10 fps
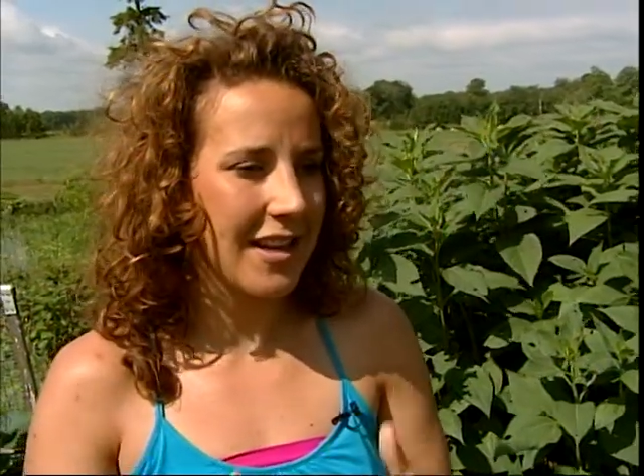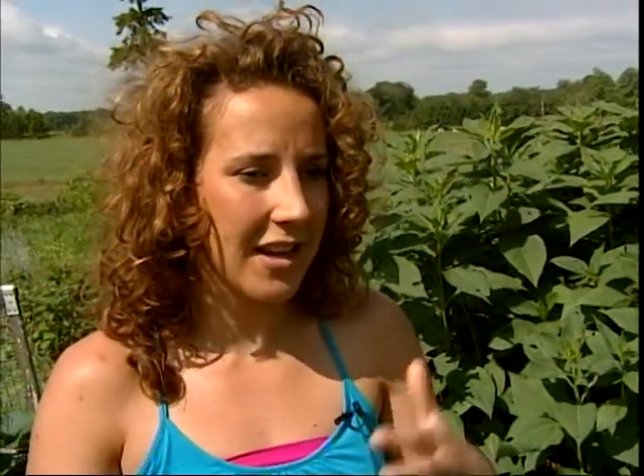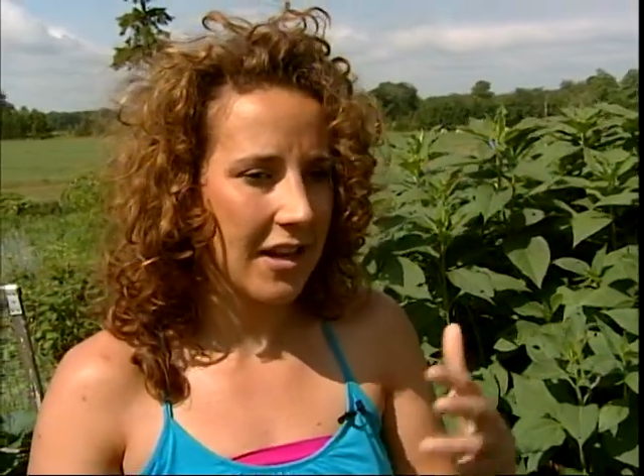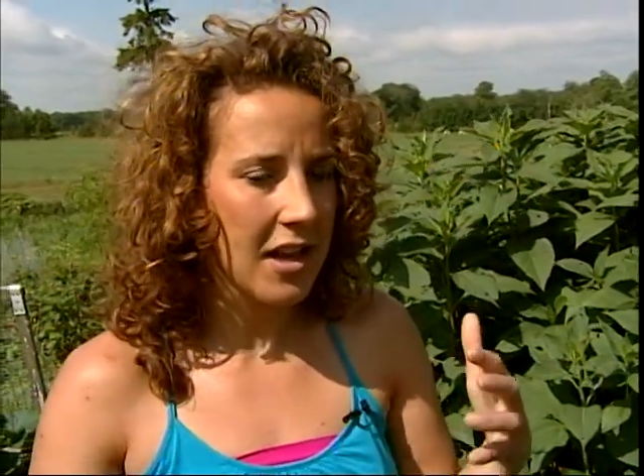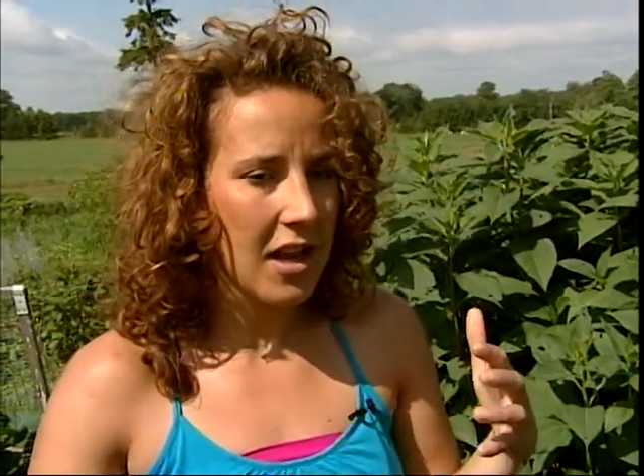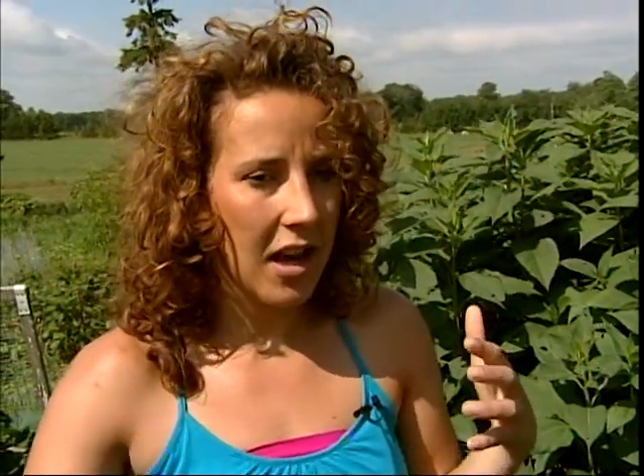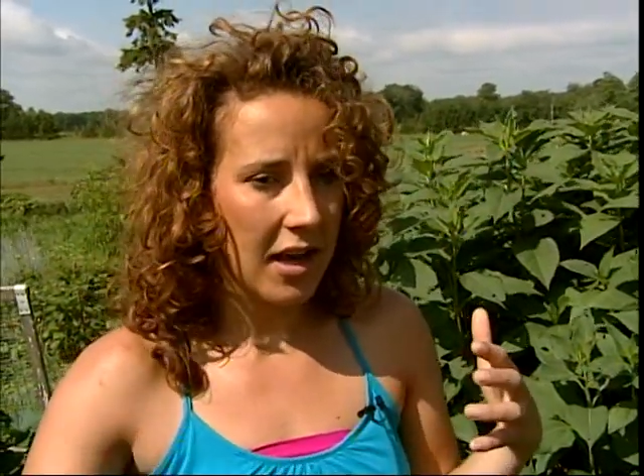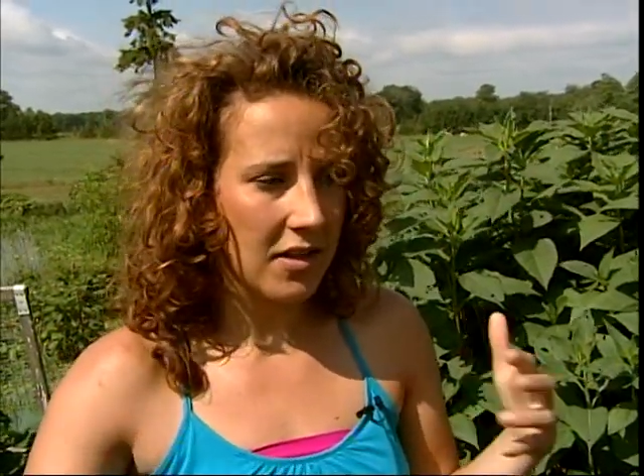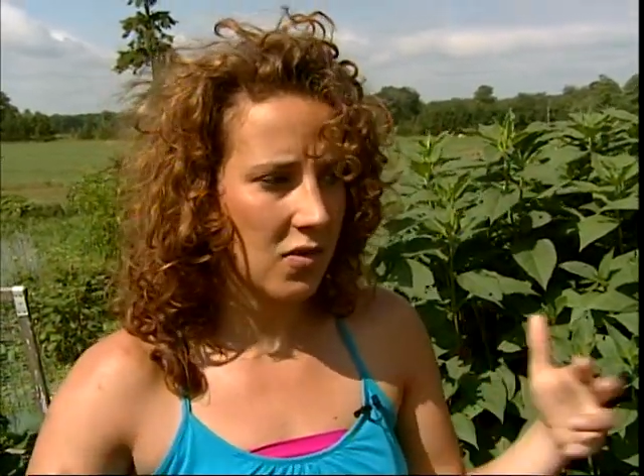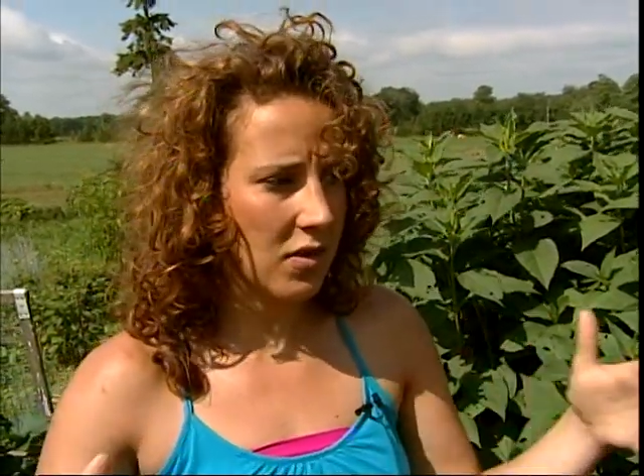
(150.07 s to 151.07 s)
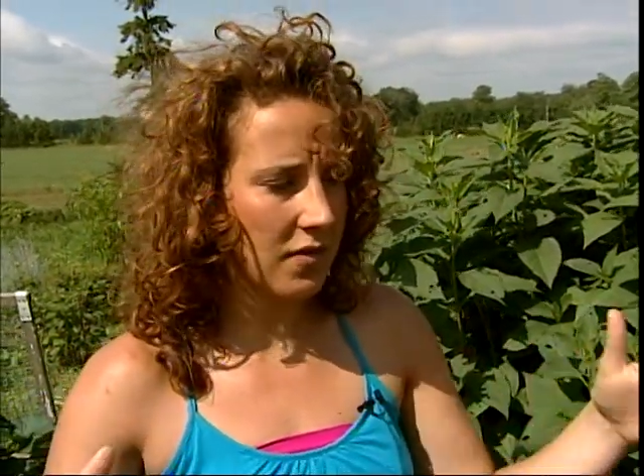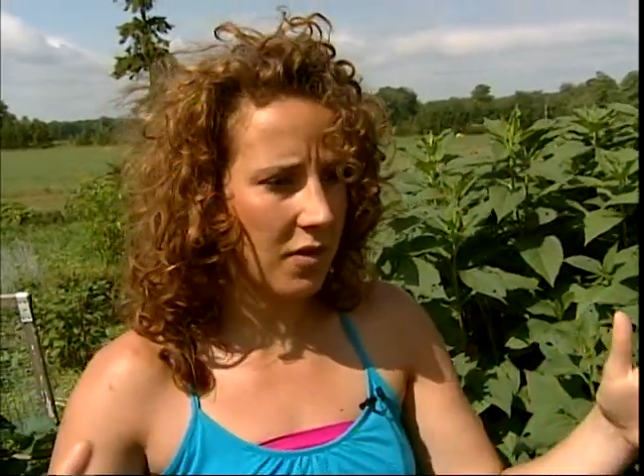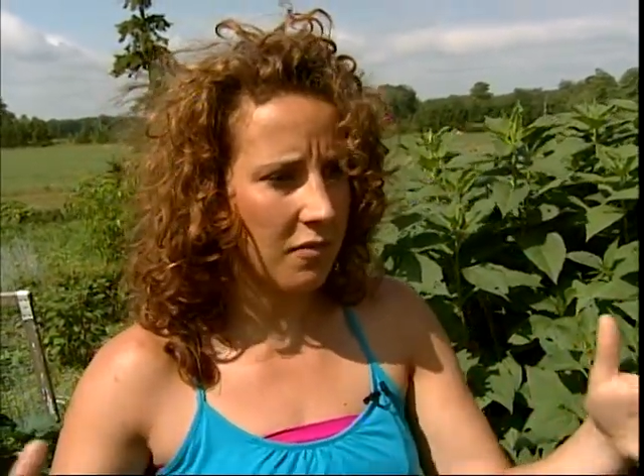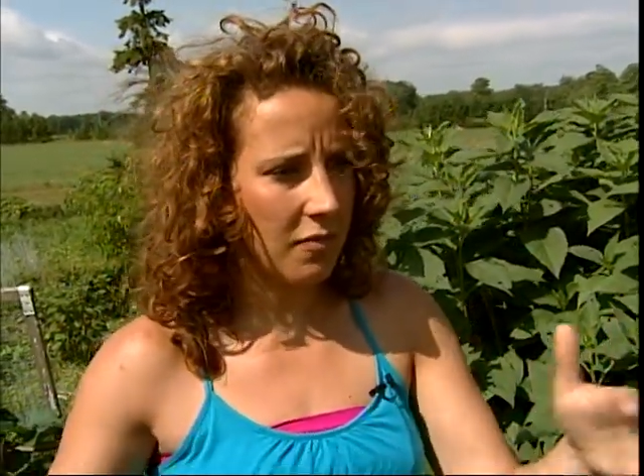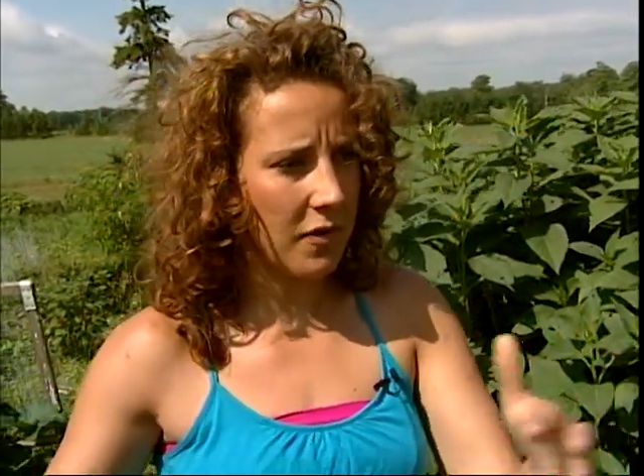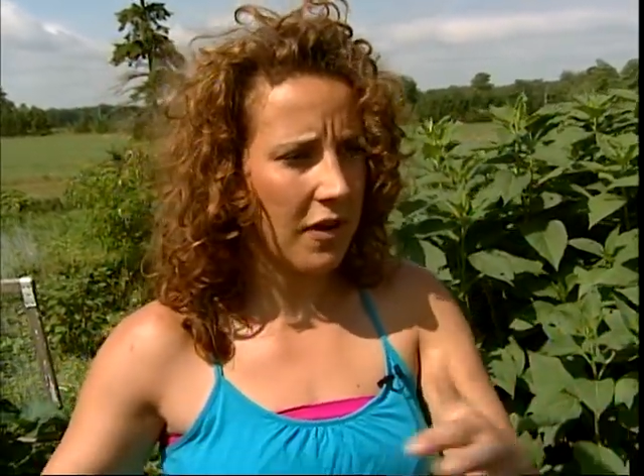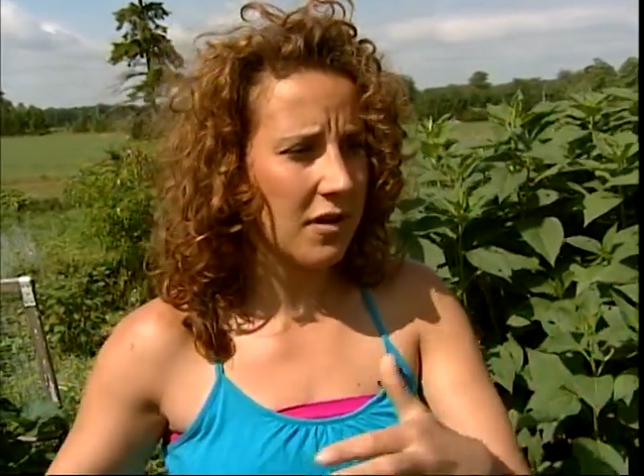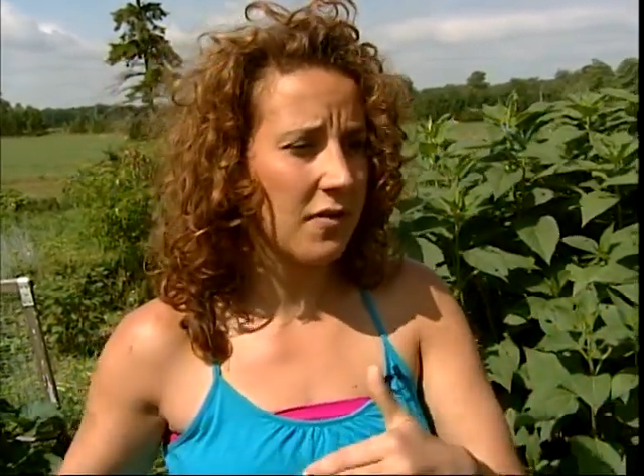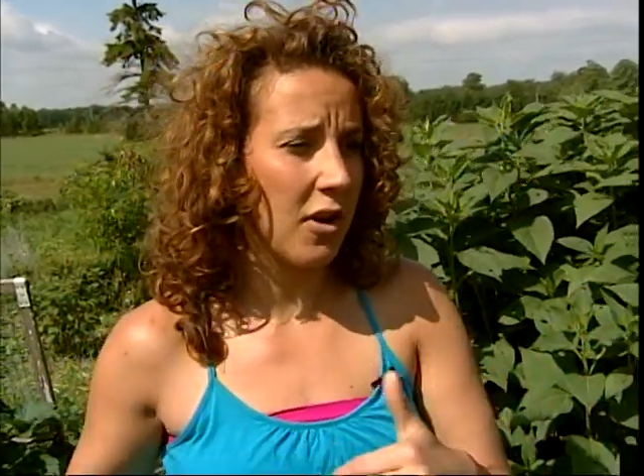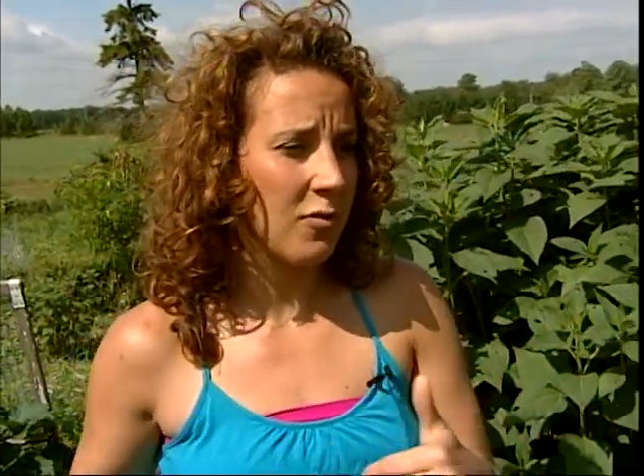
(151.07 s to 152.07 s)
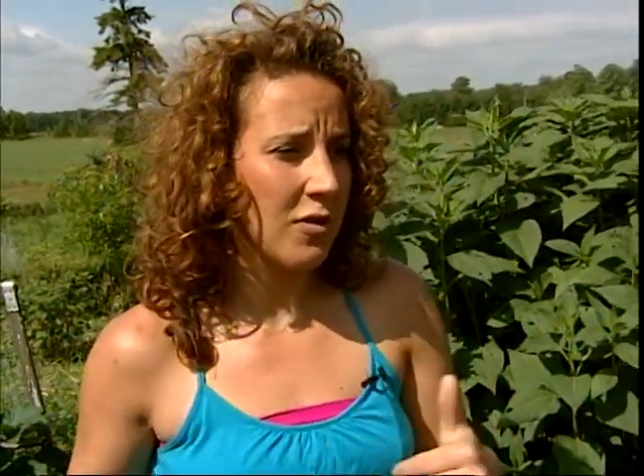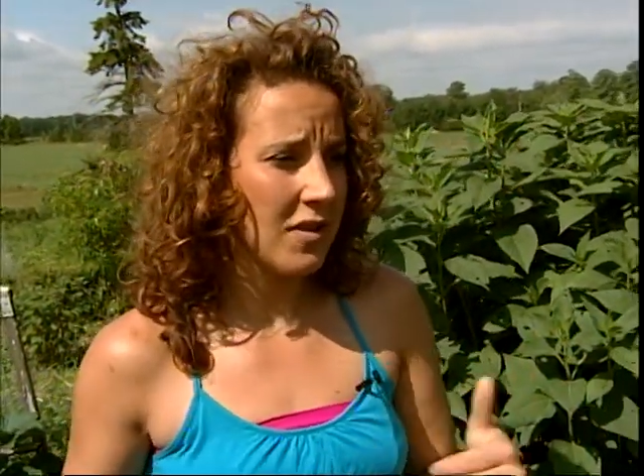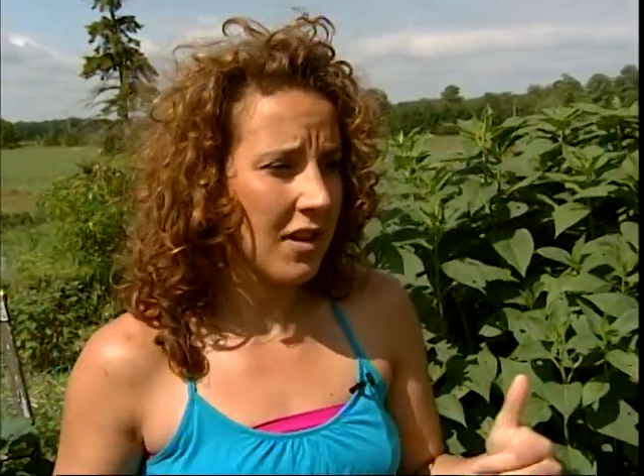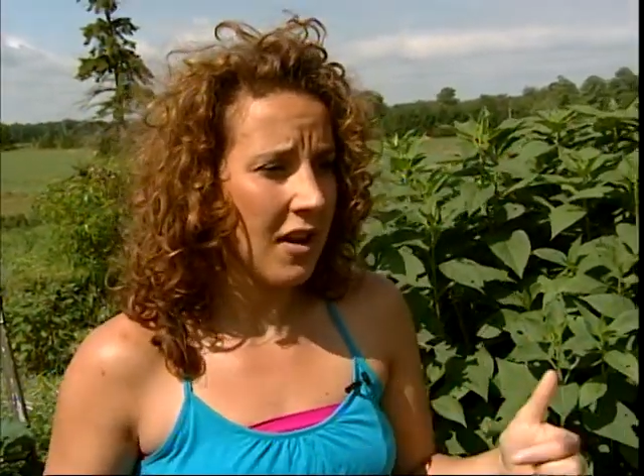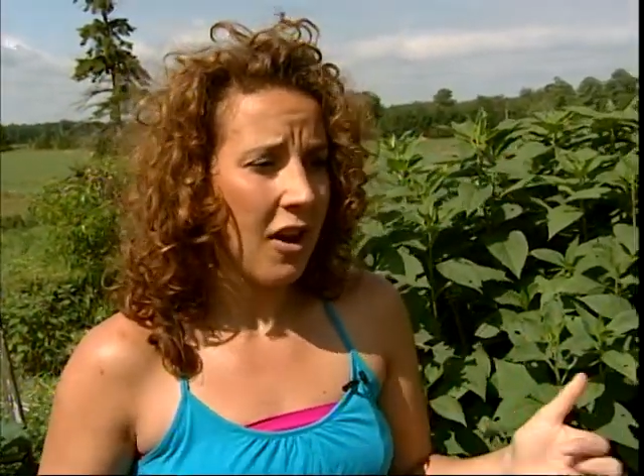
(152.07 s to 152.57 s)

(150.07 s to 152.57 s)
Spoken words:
I source from various farmers,